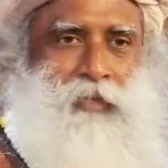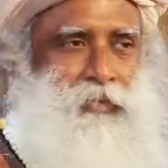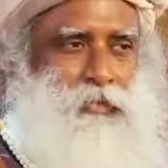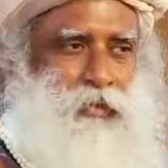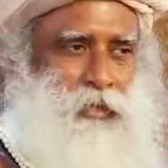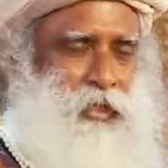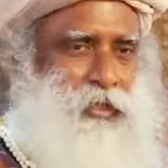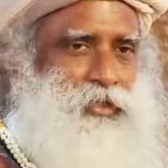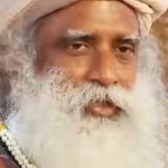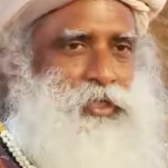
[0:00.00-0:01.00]
We were looking
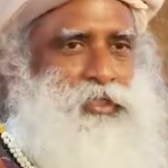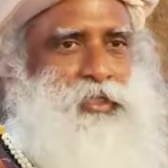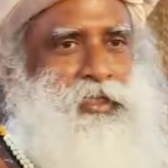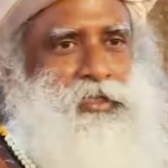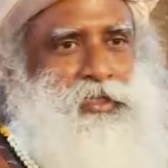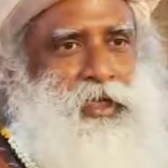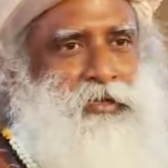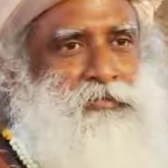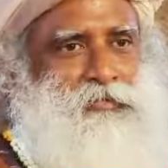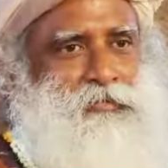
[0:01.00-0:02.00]
at this yesterday
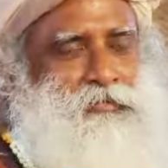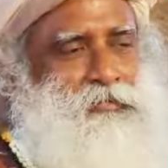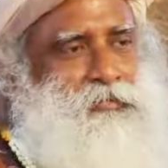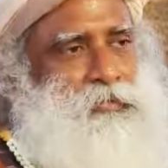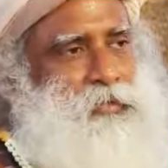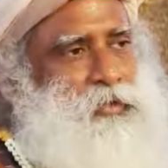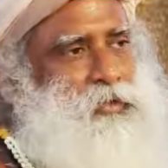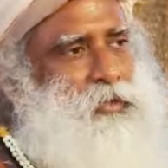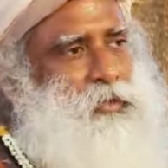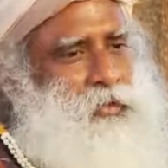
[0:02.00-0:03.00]
itself.
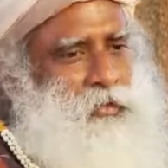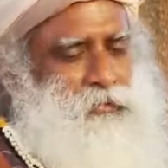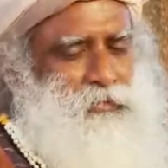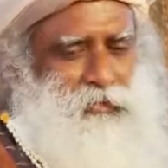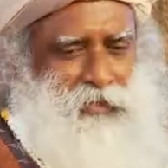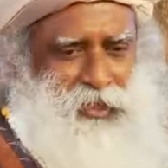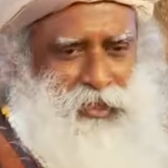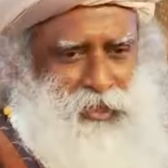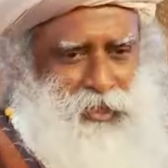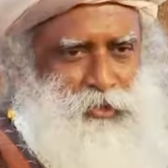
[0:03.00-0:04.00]
We will
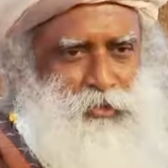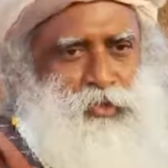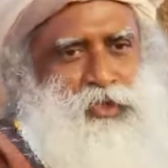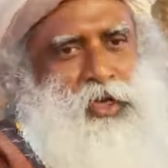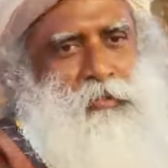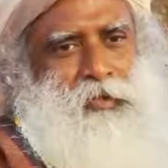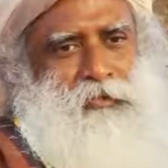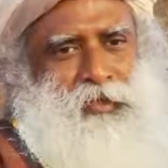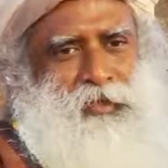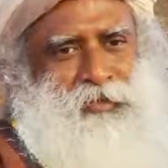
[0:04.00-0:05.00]
initiate you into
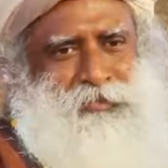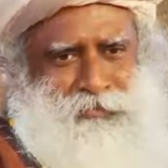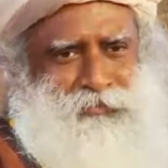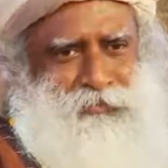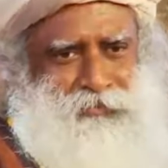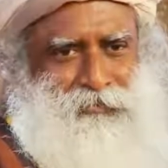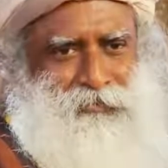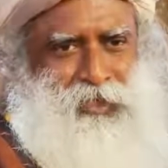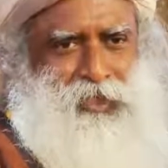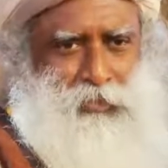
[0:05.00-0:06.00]
Shambhavi.
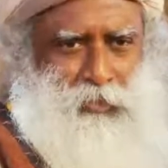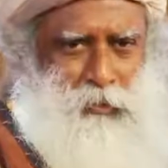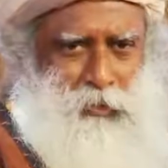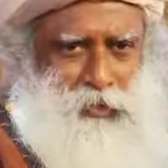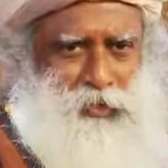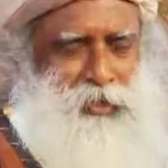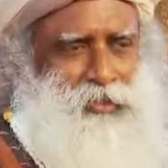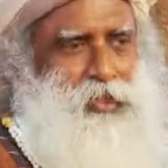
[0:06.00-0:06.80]
It's a simple process.